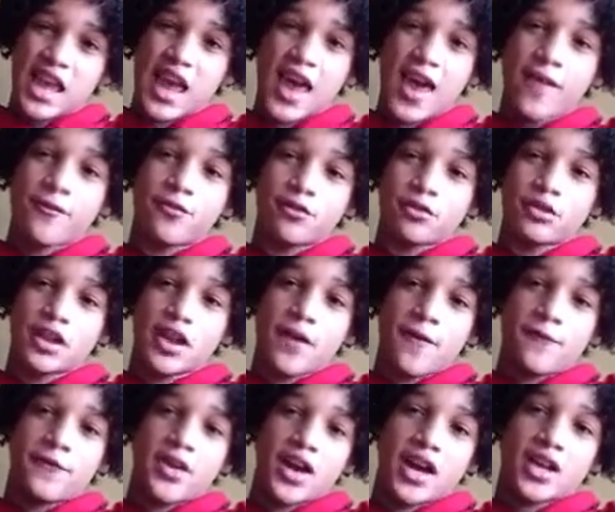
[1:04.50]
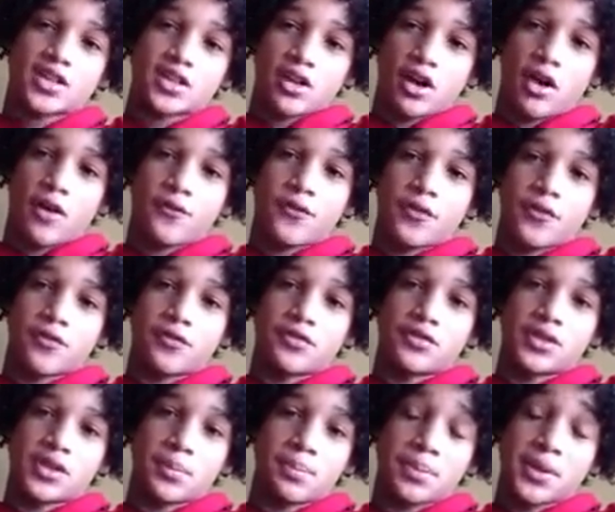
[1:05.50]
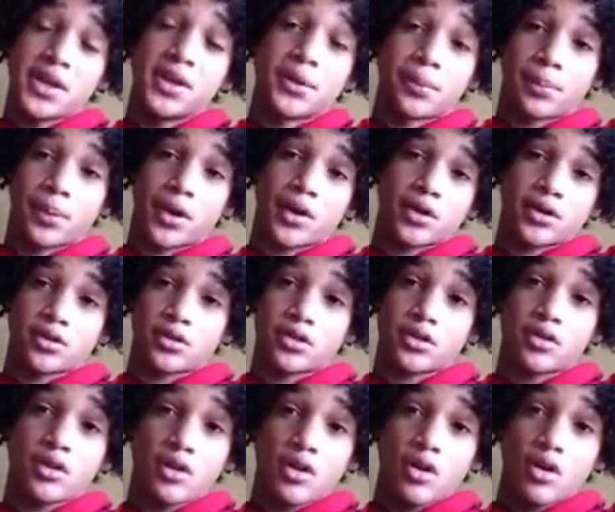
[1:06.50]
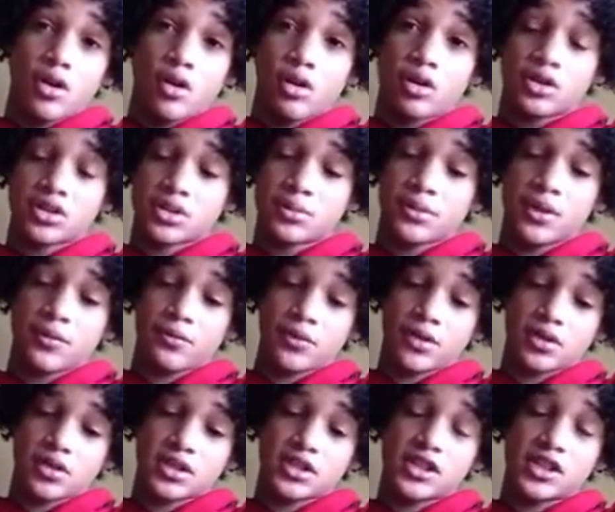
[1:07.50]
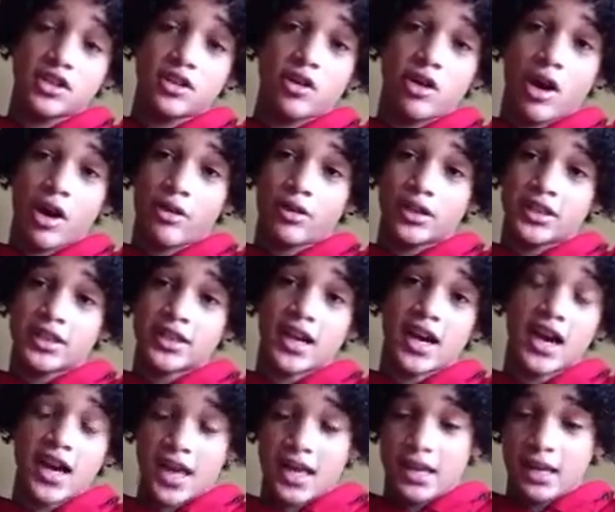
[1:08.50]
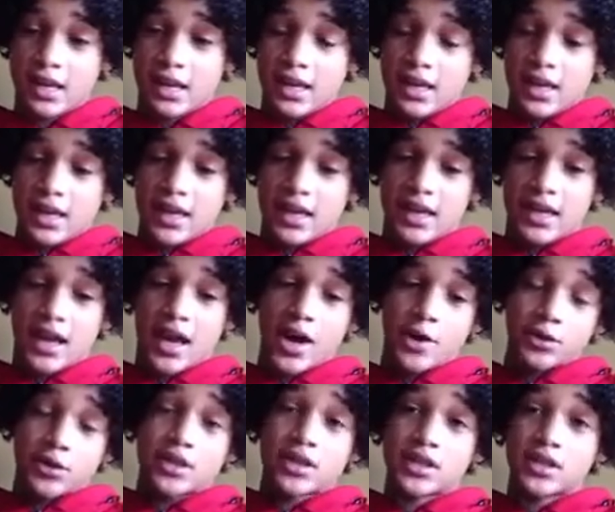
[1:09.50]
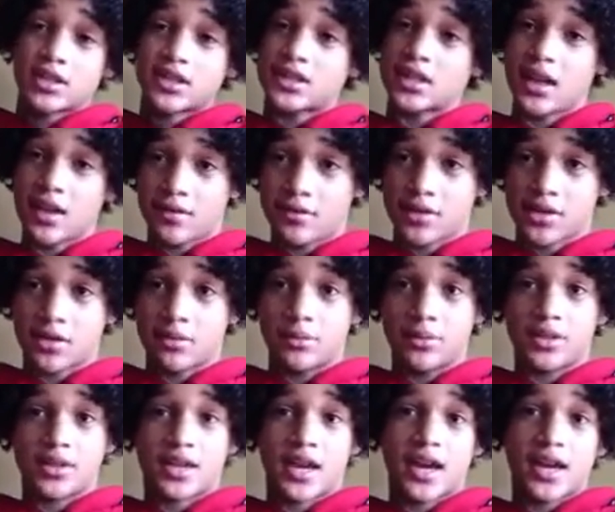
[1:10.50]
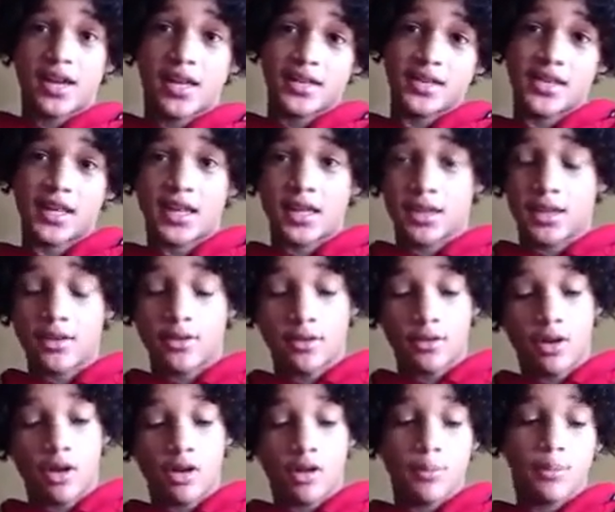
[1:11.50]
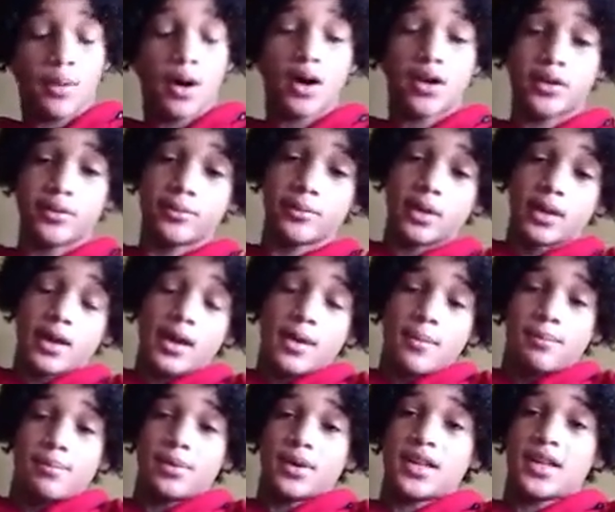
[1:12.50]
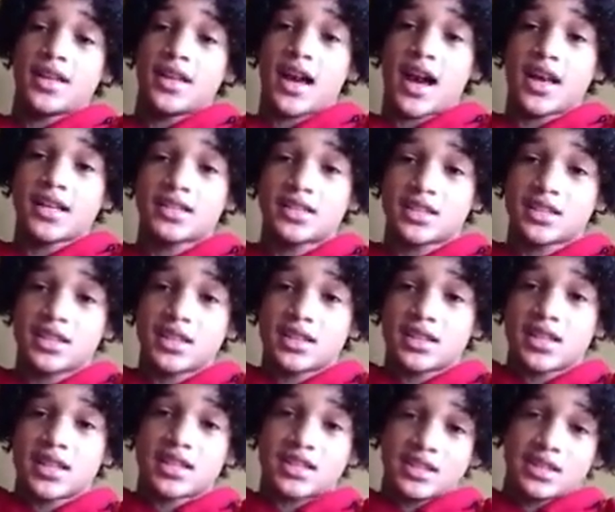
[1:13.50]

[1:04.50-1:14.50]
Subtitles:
heavily affect off of the Peter Parker Ultimate versions. You know how he died and how he could have saved him and kind of has that guilt all upon him. But I just think